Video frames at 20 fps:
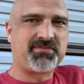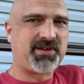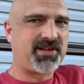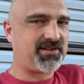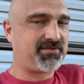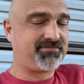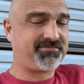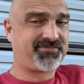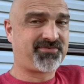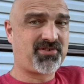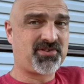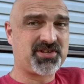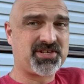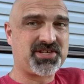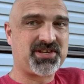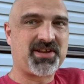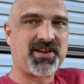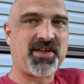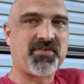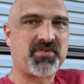but of course
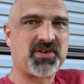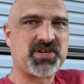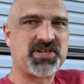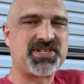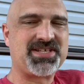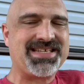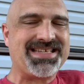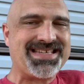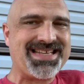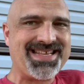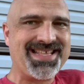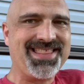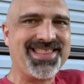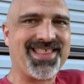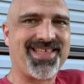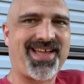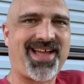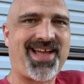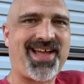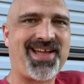you never did
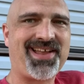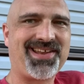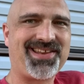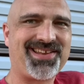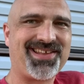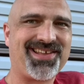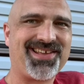that,